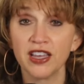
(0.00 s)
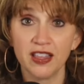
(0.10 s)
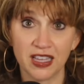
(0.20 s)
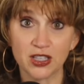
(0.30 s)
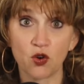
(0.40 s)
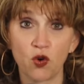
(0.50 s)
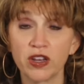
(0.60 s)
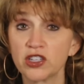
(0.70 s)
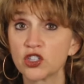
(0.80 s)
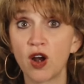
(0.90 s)
That's according
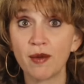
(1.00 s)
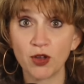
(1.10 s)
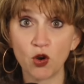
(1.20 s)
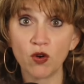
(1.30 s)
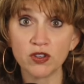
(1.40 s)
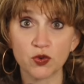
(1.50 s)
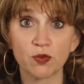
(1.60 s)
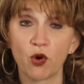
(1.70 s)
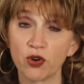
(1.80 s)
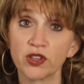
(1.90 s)
to Crime and Courts
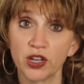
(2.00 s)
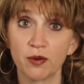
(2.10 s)
reporter Claire